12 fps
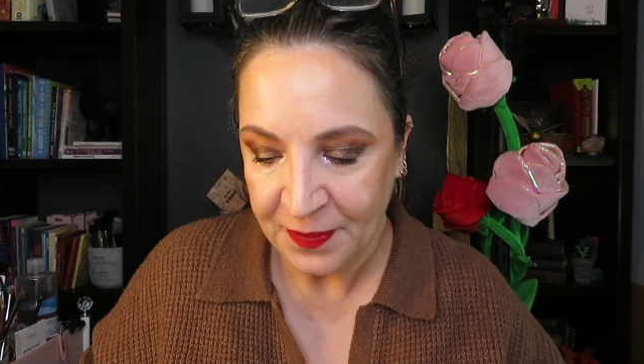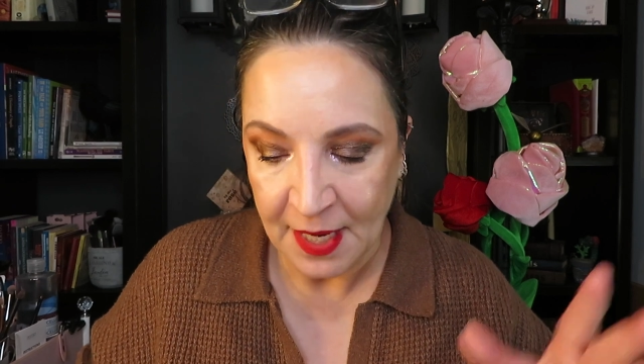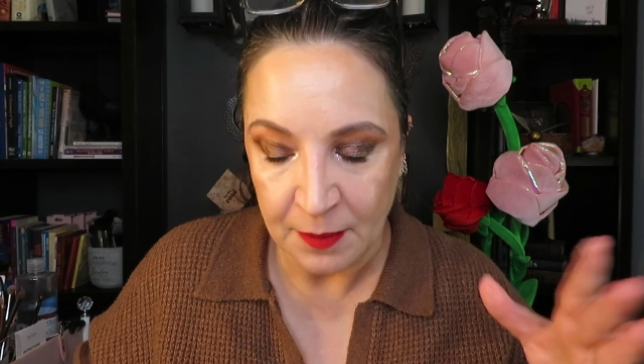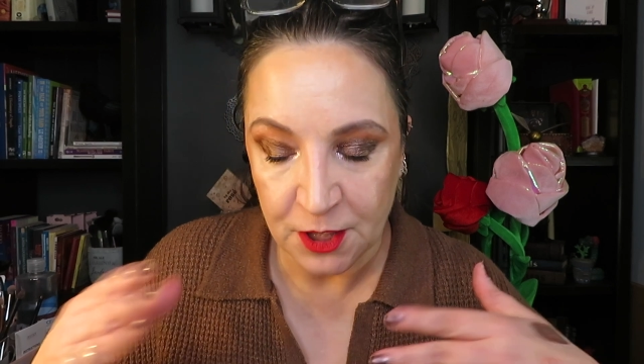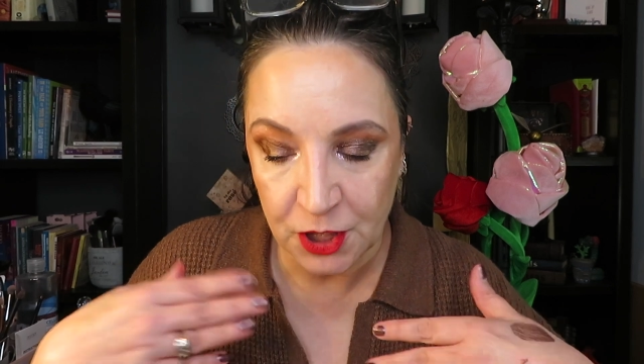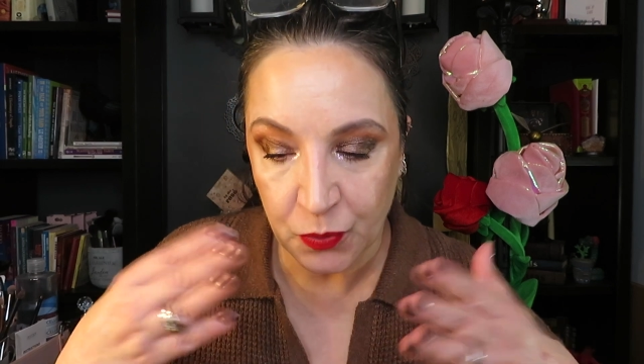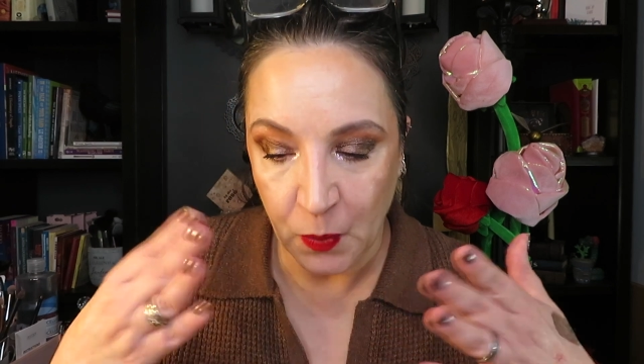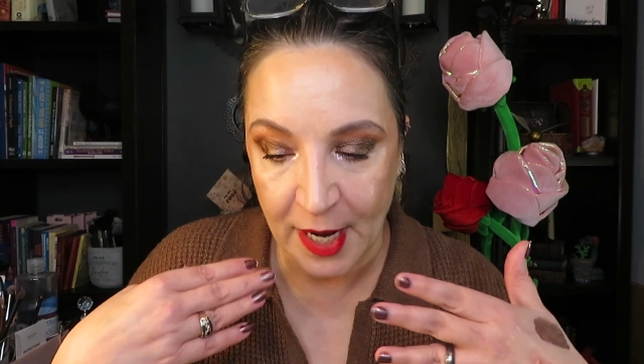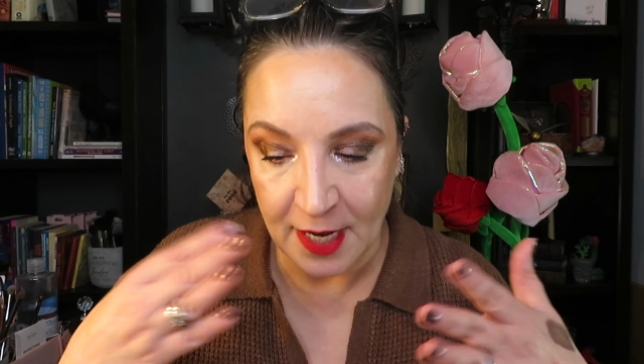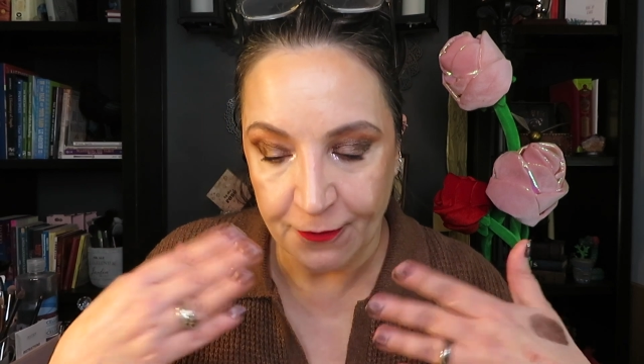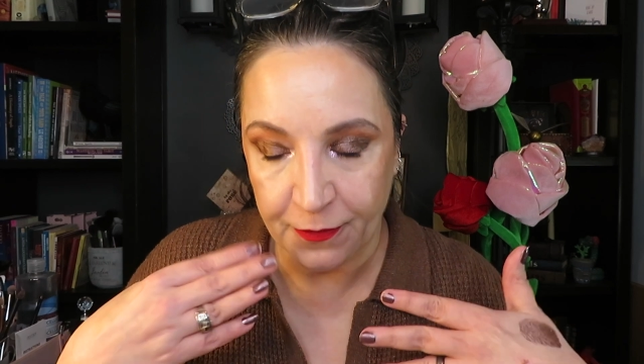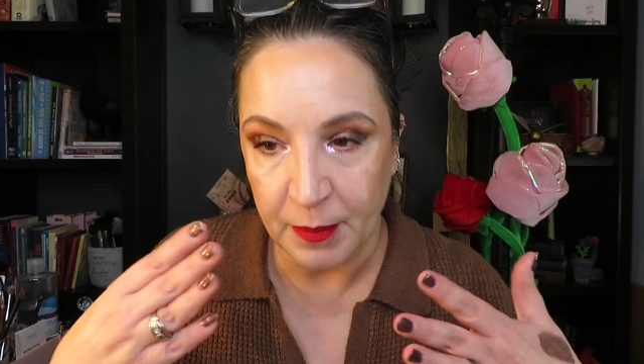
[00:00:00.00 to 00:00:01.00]
I'm just
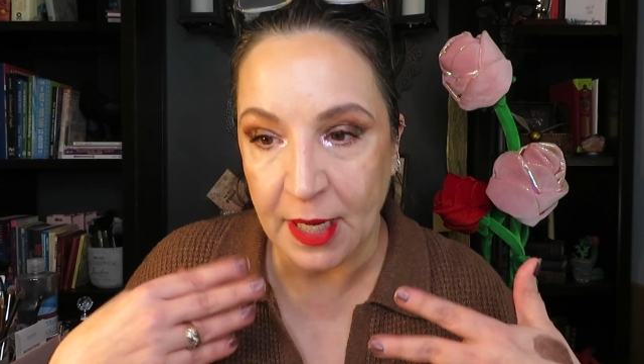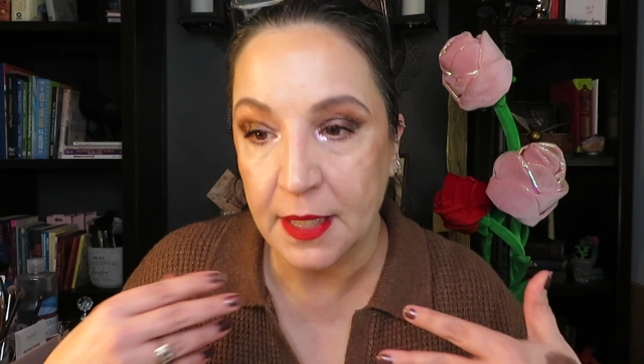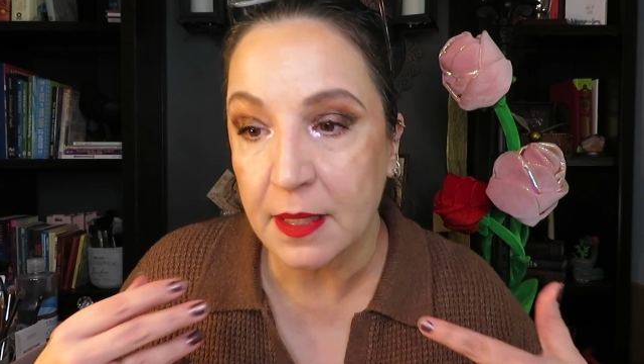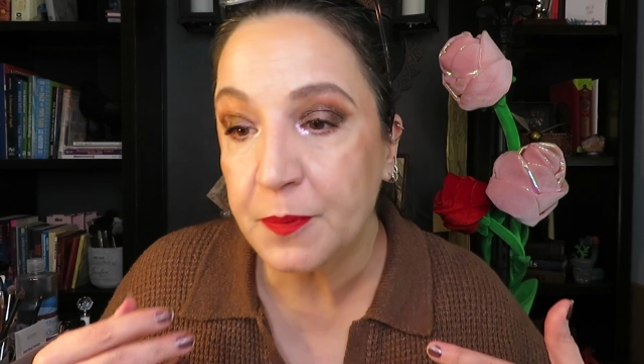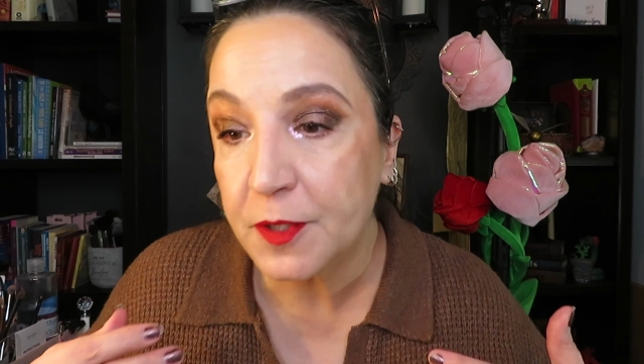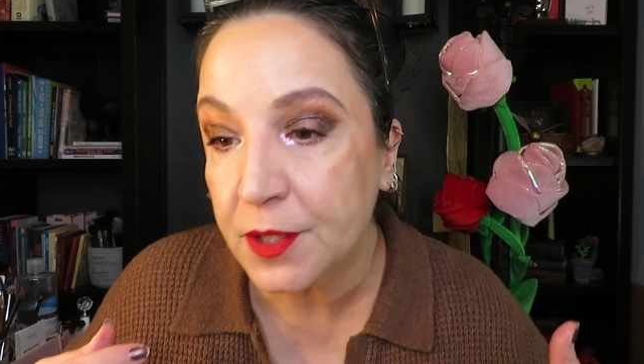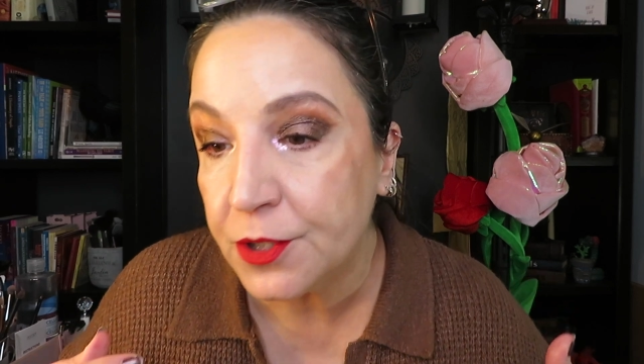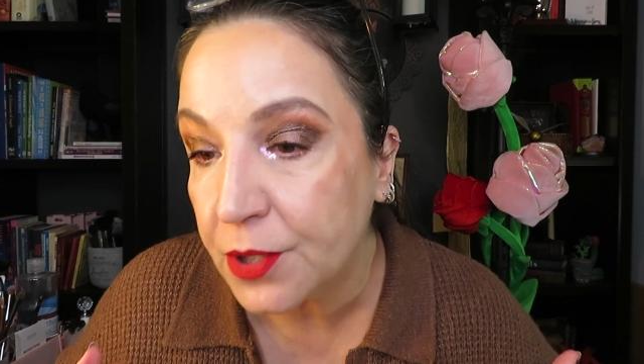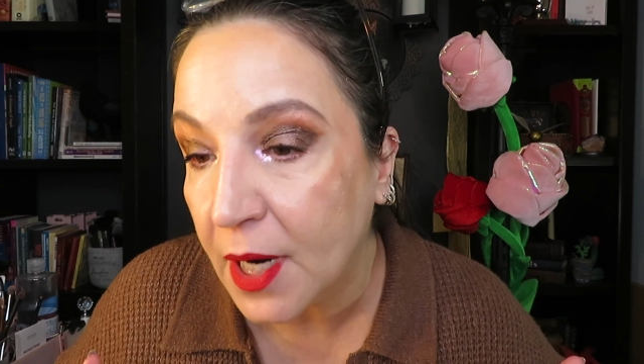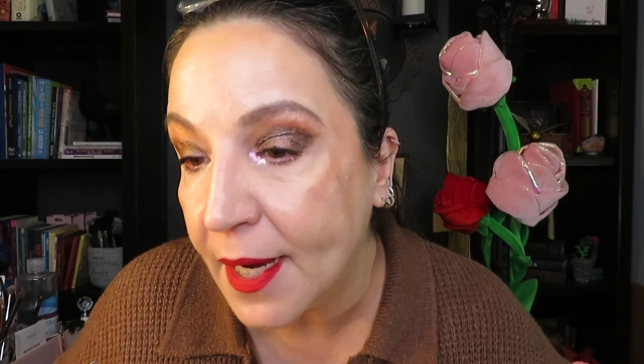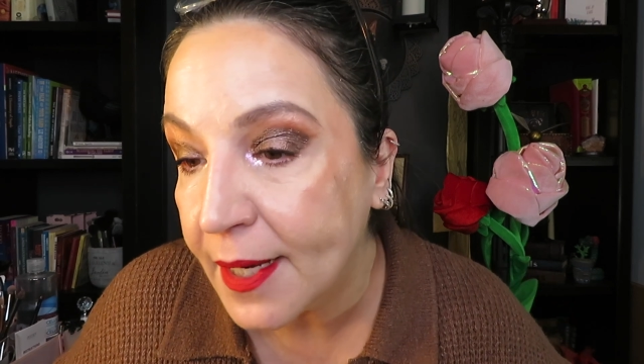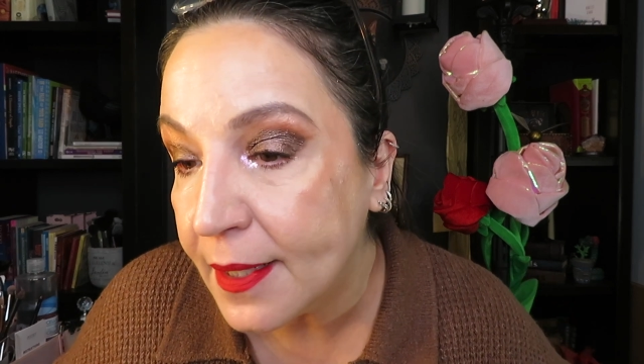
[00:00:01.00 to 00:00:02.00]
waiting for my lips to
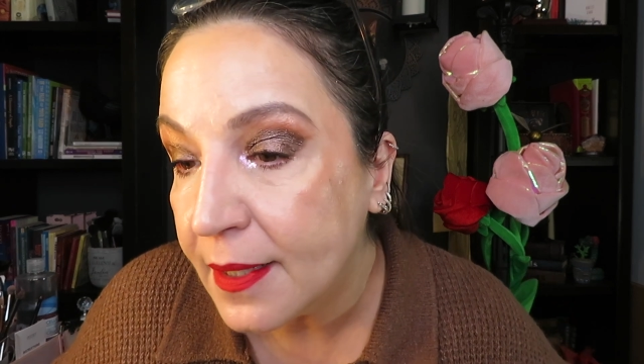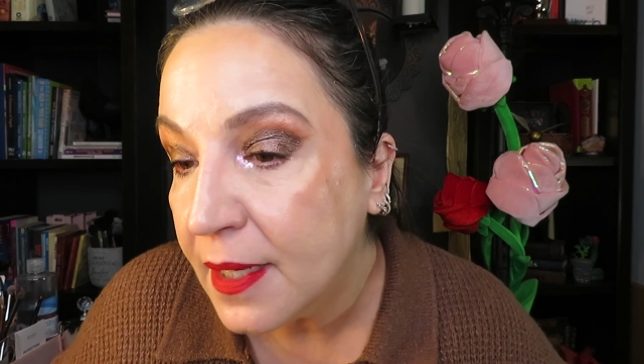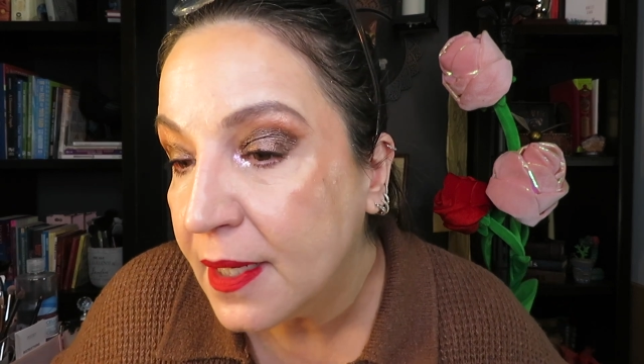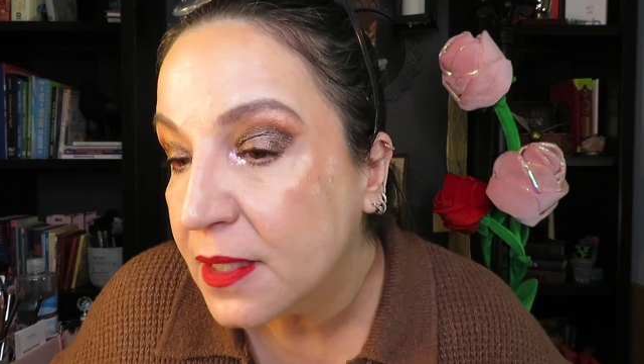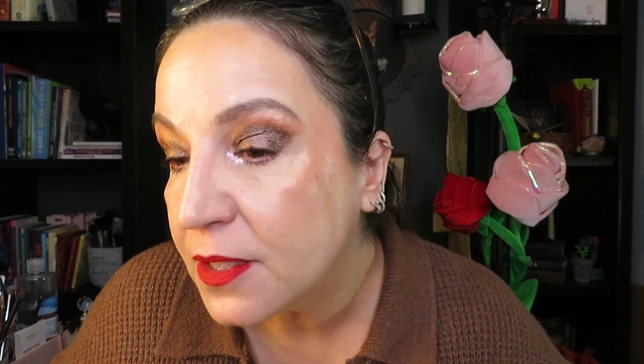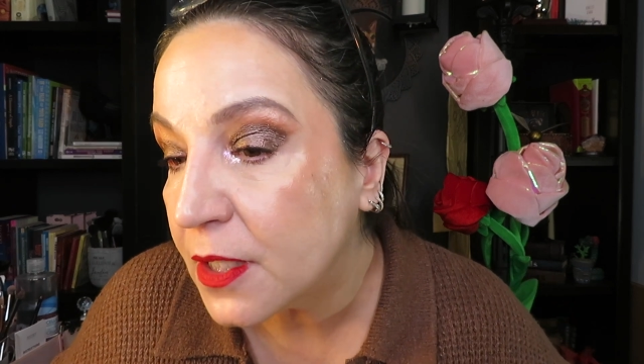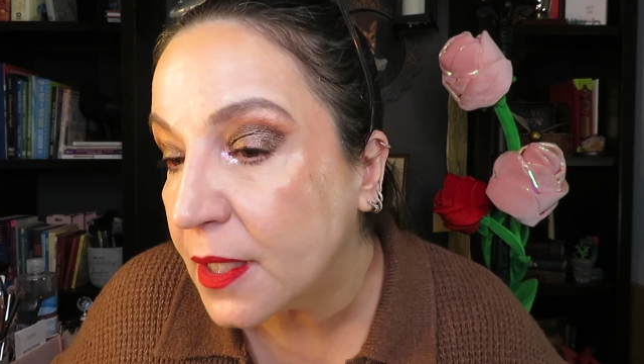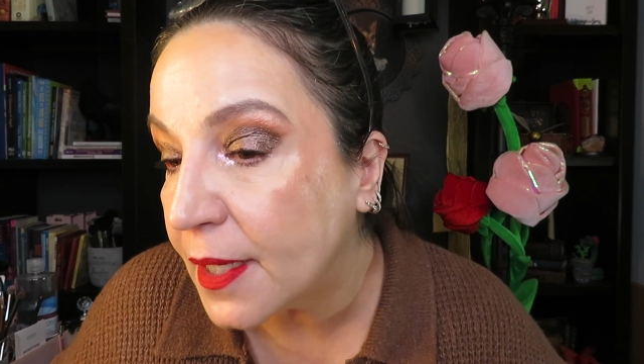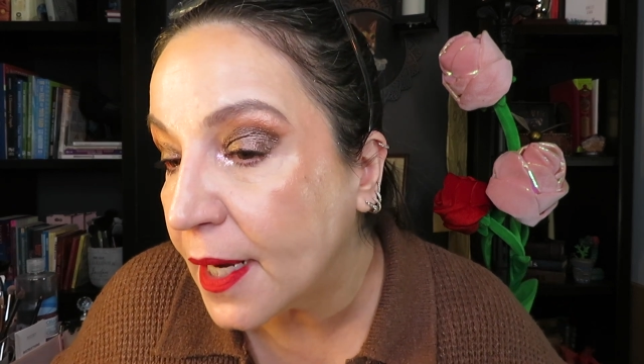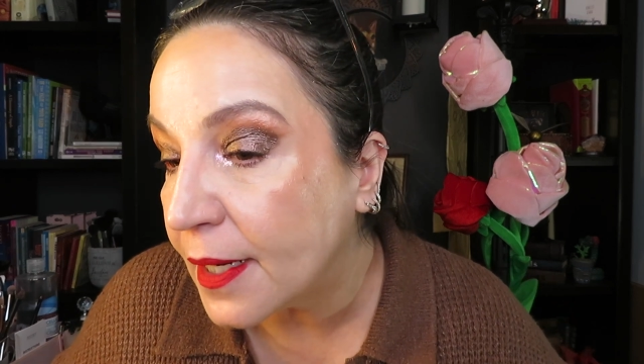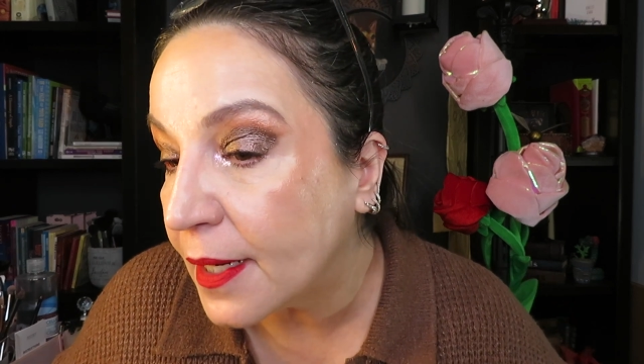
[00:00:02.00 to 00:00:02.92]
dry so that